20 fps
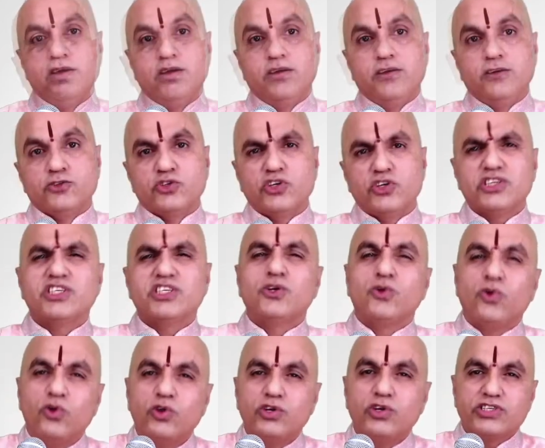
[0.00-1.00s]
So there's an
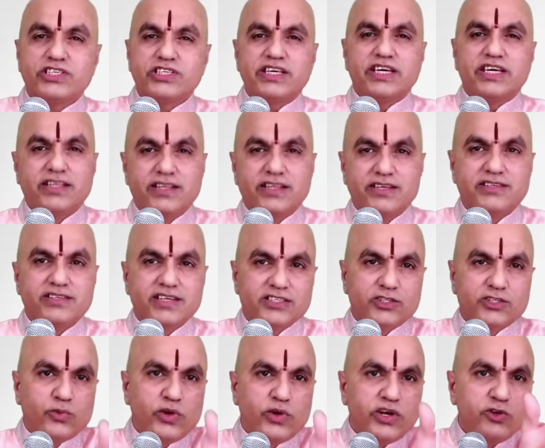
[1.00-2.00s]
old saying that says
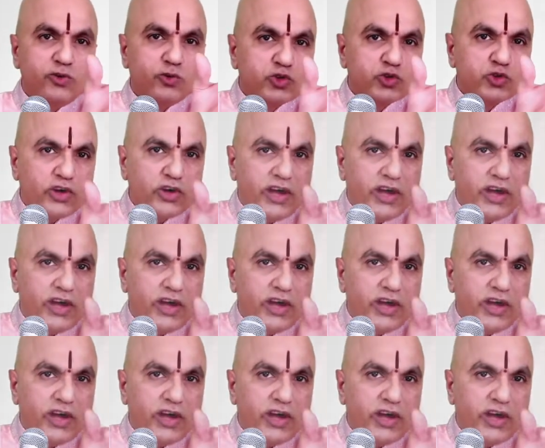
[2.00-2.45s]
that when you try